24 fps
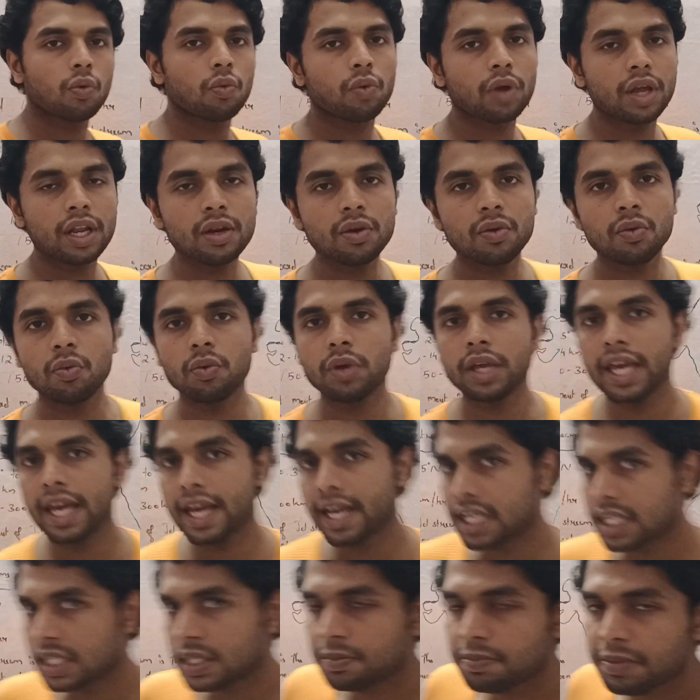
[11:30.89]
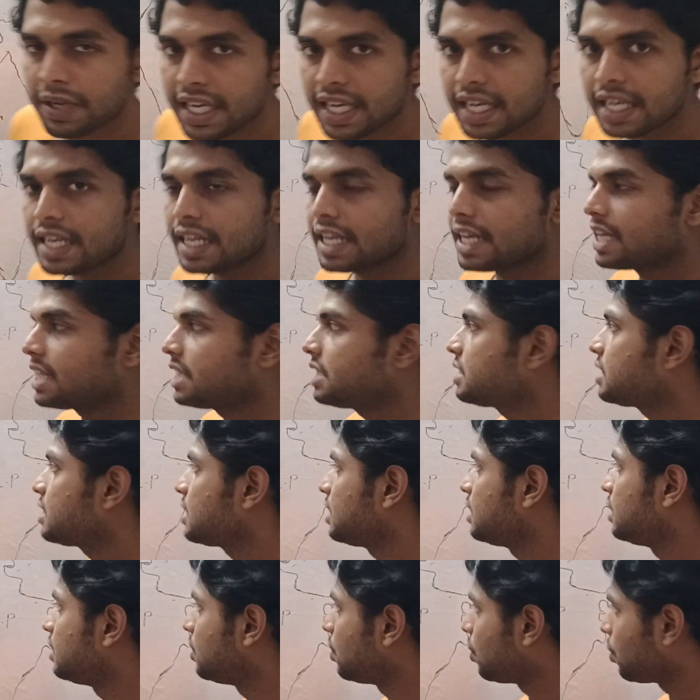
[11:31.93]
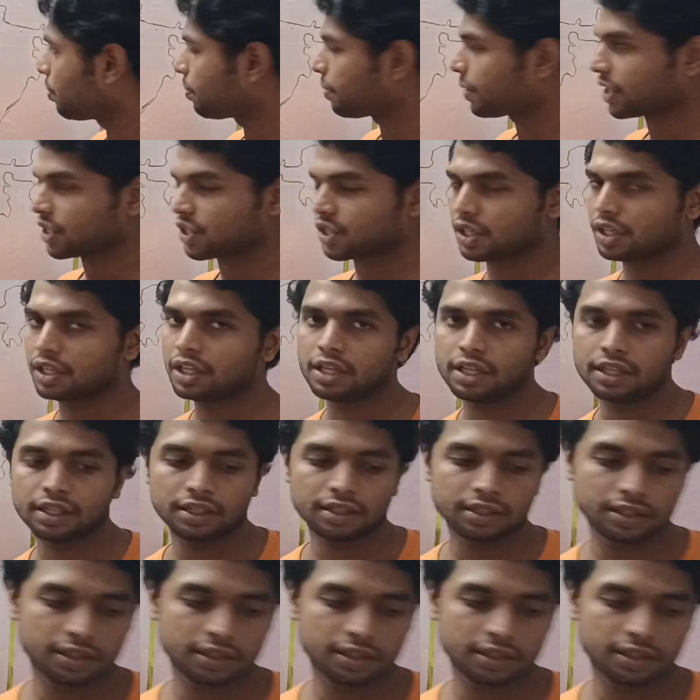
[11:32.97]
when we experience low pressure,